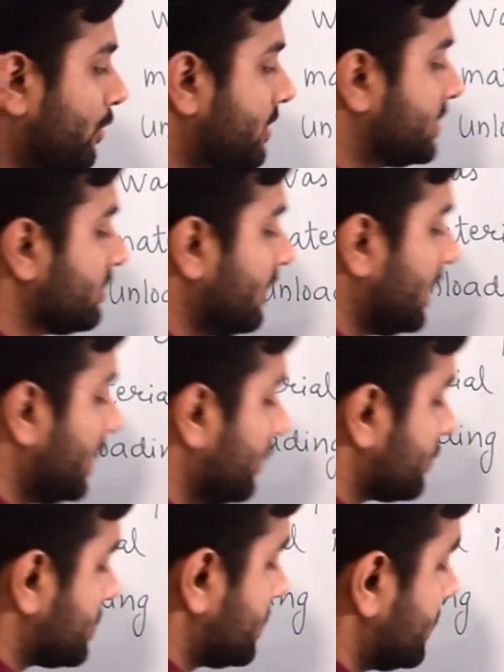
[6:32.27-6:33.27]
put the
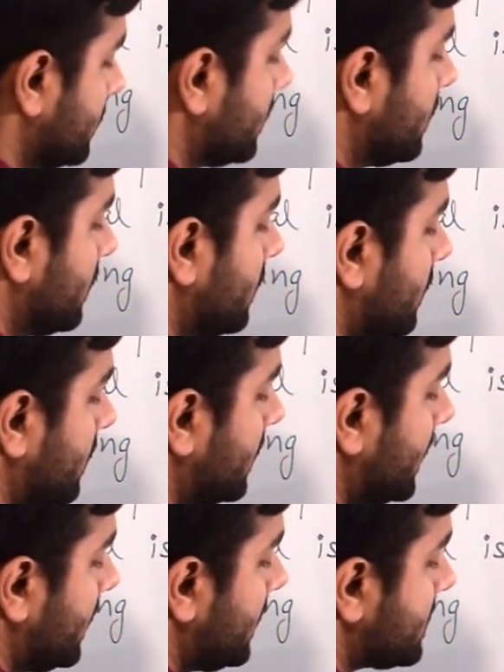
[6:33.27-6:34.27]
values.
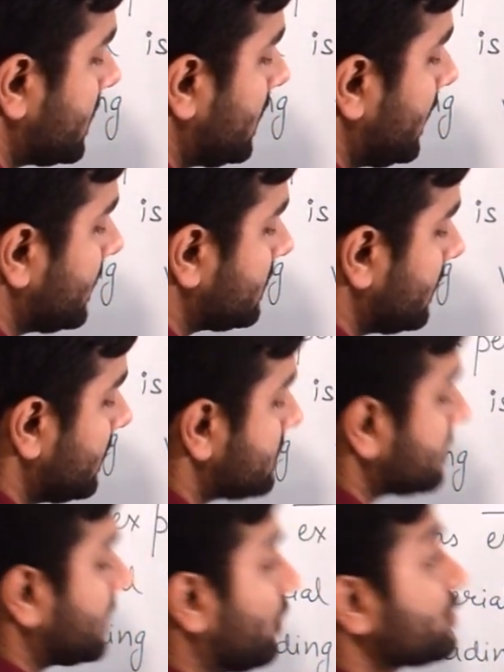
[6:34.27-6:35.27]
Initial length
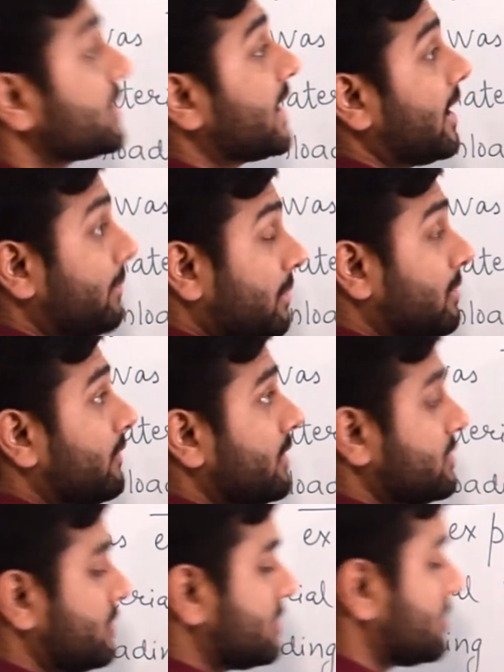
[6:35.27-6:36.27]
is 1000 mm,
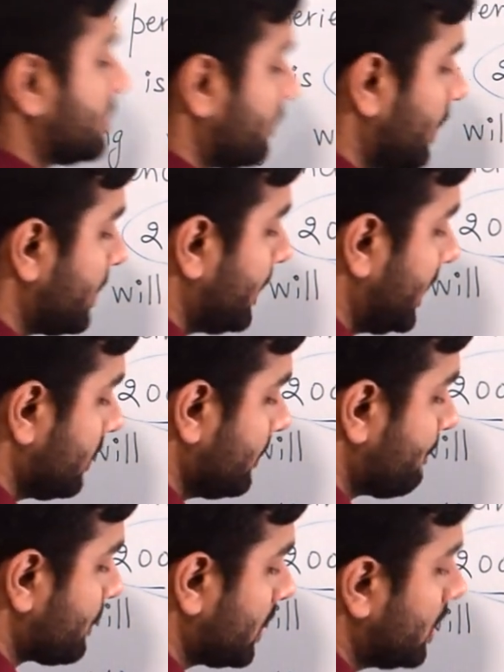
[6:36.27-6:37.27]
which was 1 meter.
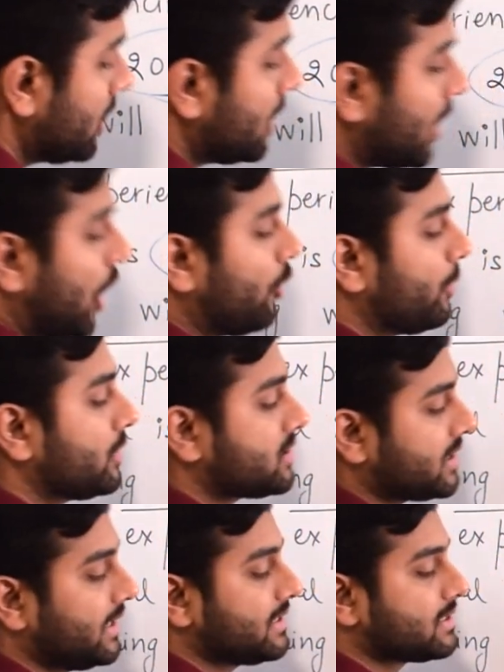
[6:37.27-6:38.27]
How
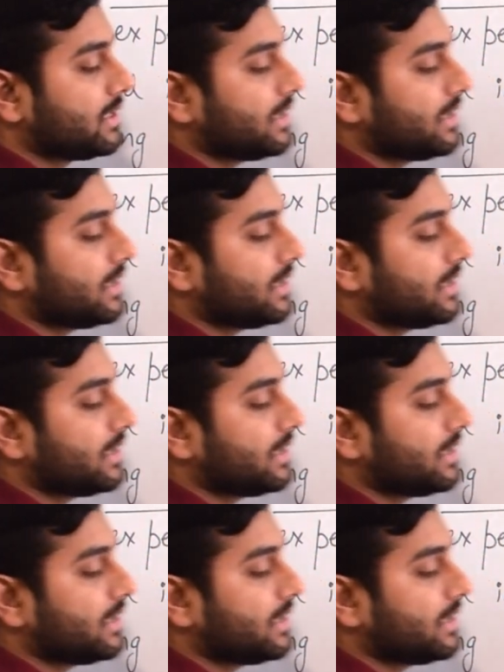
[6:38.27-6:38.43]
much is